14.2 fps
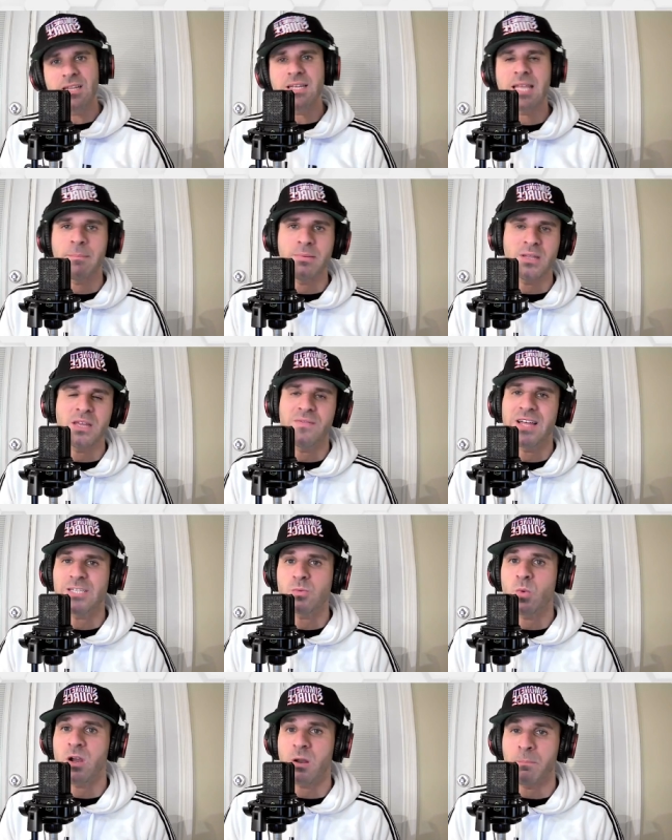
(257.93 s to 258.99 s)
They believe that's
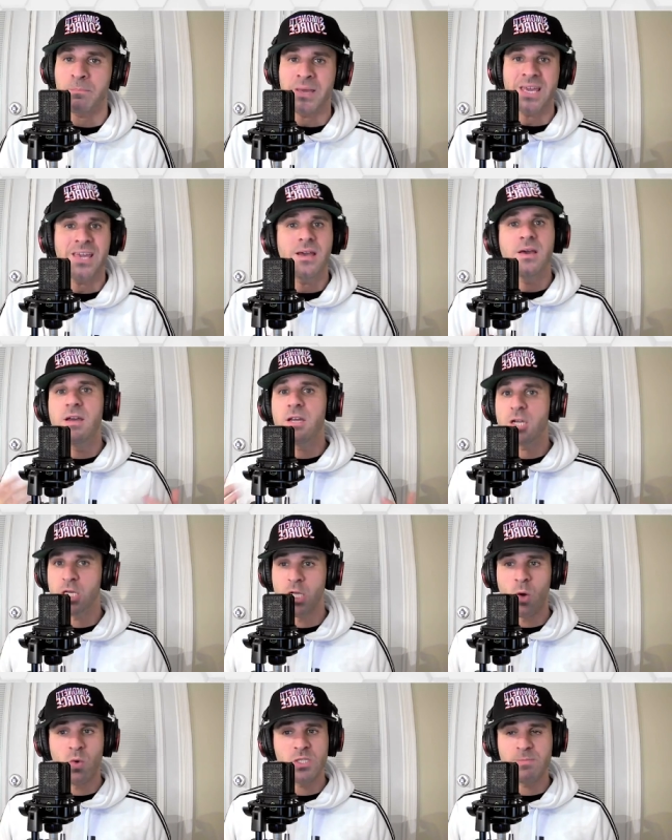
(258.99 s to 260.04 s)
where it'll be. Could
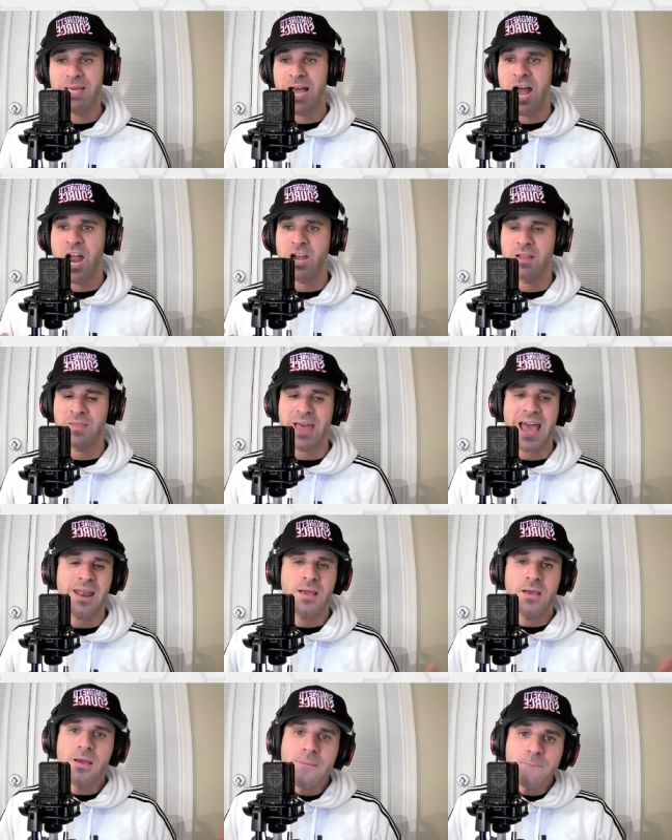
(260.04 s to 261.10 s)
always be higher than that.
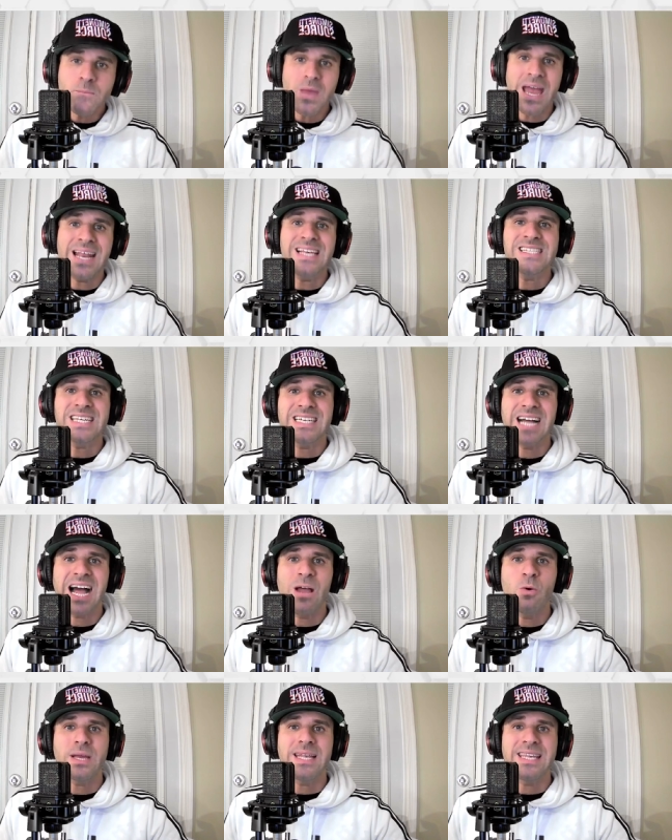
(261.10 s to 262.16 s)
And he's a guy who
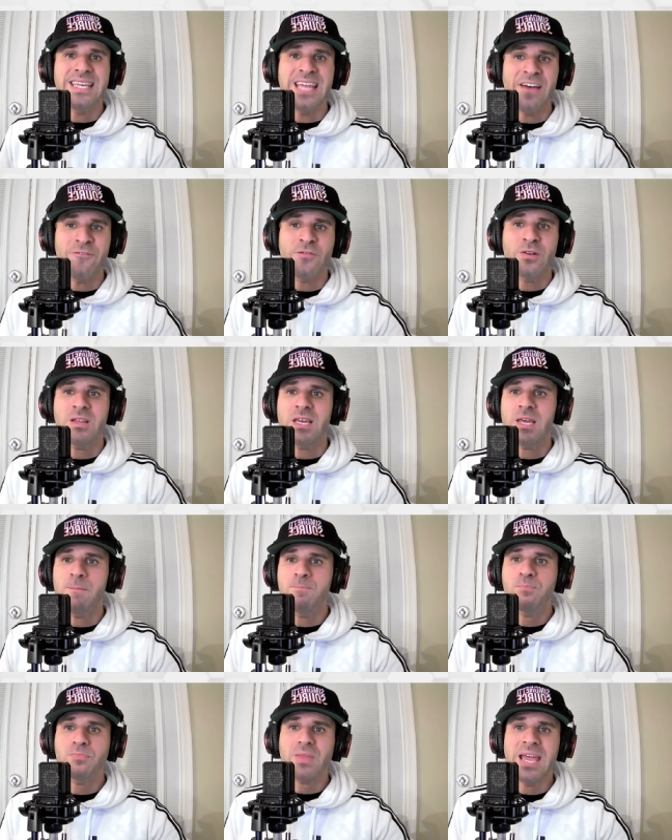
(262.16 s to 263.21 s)
can definitely
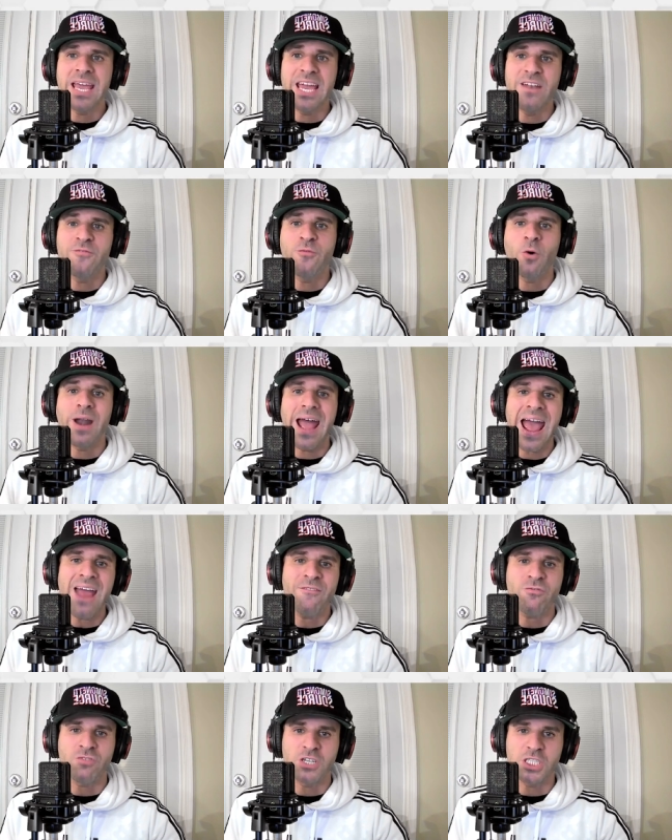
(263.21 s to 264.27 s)
hit for
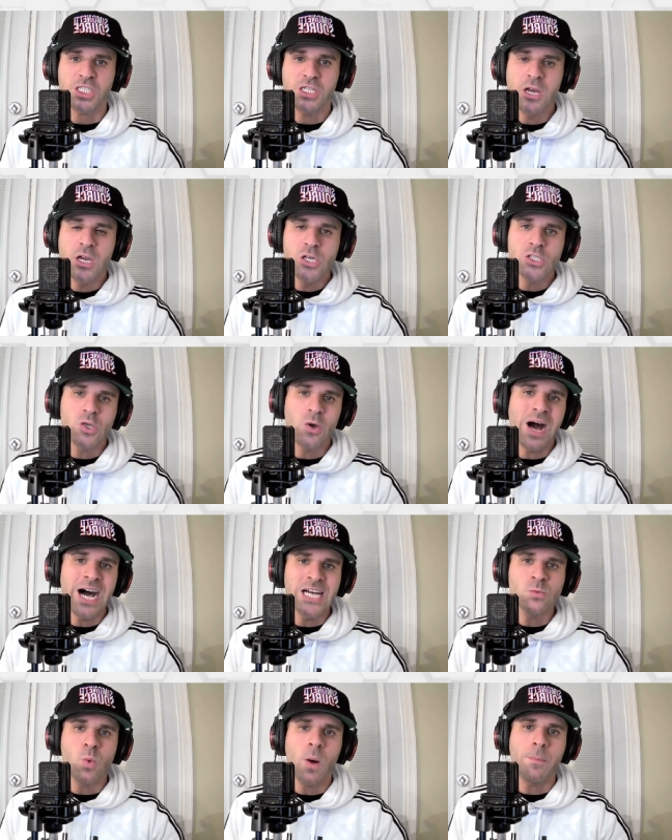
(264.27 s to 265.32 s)
average. So
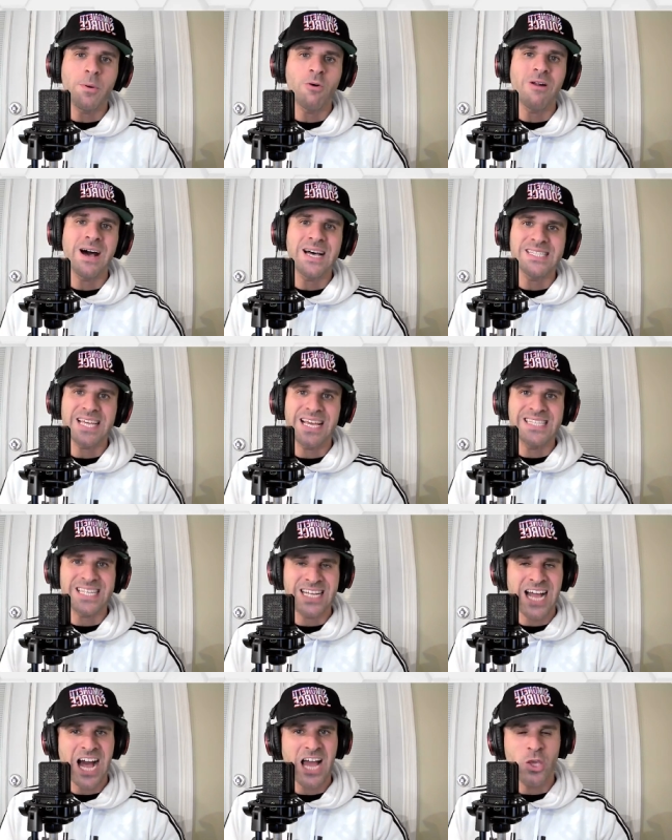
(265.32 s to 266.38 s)
Oswald Peraza is a
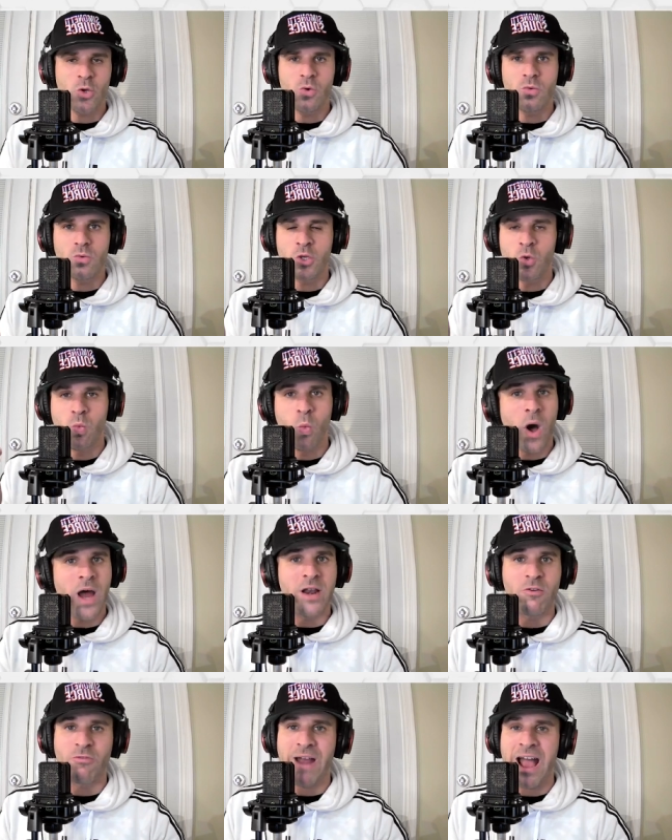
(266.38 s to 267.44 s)
guy you want
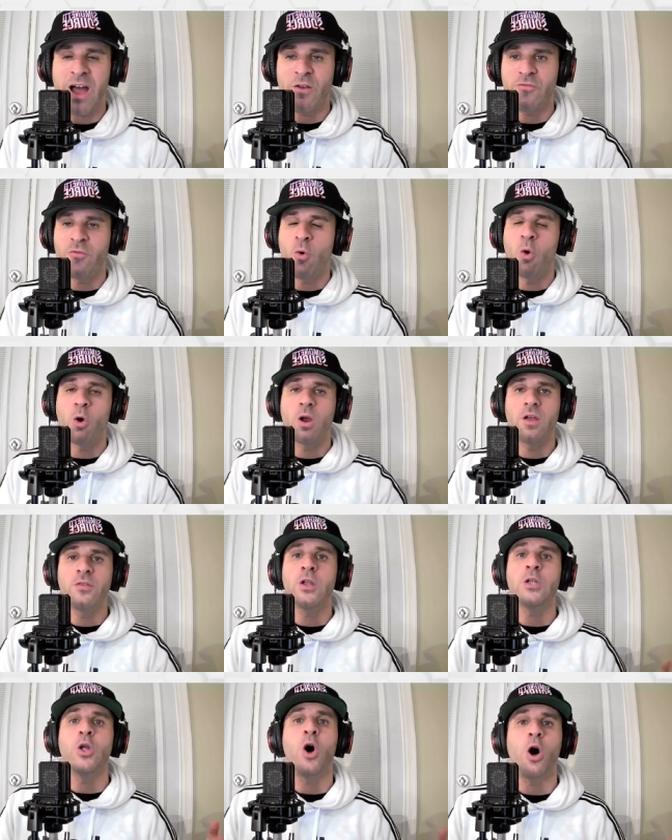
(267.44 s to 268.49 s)
around for the
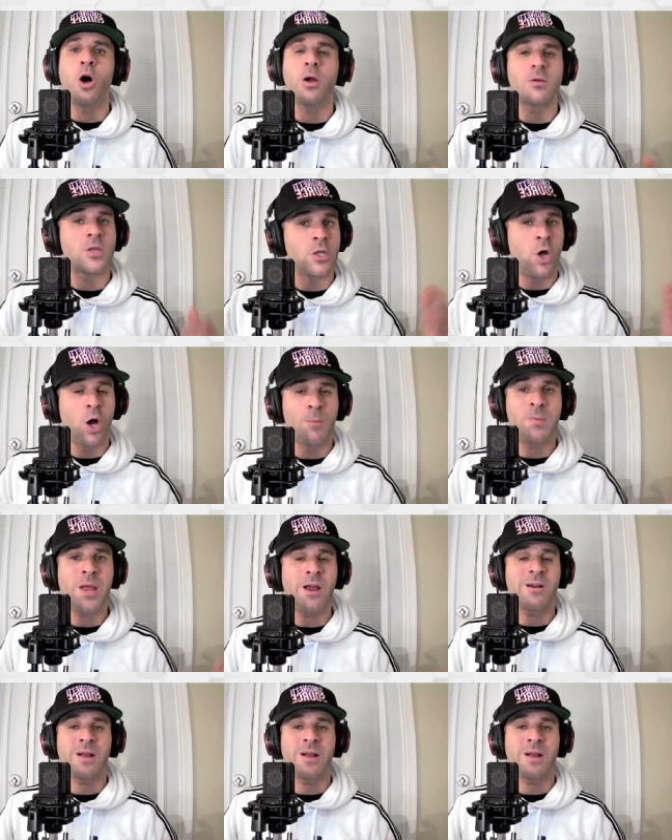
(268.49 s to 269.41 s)
long period.